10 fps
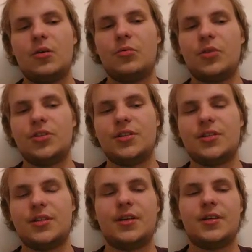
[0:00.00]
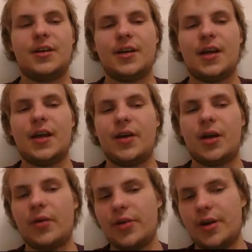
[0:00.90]
which is gonna have a
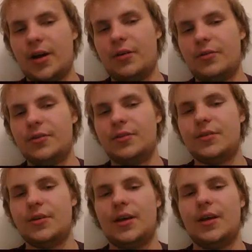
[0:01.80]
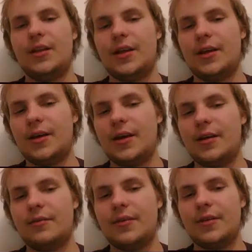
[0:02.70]
query count and
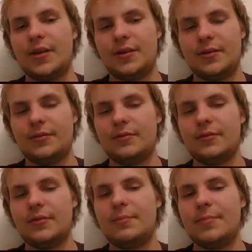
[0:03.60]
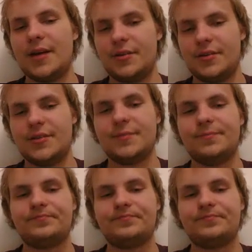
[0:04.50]
and patterns.